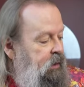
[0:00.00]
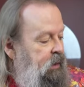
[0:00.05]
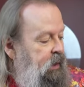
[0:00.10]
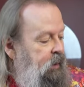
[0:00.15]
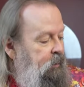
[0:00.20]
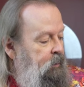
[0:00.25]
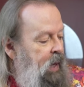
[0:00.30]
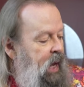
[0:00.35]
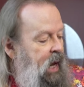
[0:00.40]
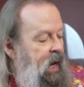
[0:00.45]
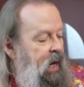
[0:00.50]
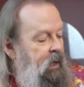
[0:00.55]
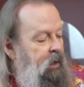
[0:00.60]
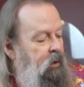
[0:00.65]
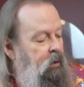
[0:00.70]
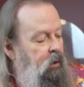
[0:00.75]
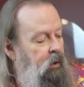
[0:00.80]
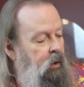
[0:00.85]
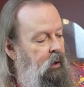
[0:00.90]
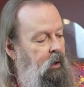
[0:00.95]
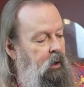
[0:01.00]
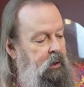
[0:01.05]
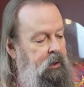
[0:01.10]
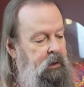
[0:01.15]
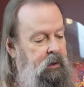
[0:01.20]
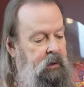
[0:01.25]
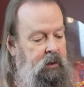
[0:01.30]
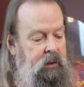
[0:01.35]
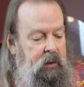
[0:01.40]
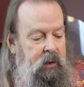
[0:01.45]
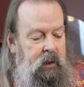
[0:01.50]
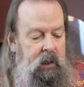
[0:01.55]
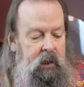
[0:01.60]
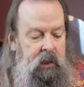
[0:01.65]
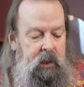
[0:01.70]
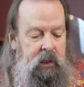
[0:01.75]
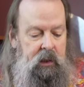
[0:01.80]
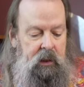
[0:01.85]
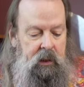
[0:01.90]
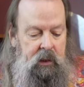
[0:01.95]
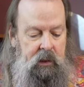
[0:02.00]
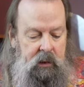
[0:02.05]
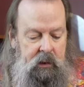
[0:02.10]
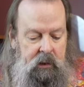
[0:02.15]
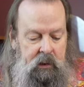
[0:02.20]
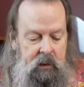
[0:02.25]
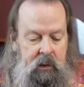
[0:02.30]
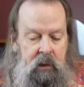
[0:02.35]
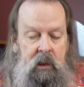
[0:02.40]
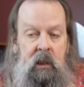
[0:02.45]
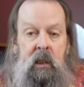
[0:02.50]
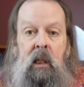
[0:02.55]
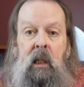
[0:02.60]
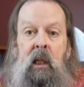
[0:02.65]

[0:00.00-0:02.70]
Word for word: The main course is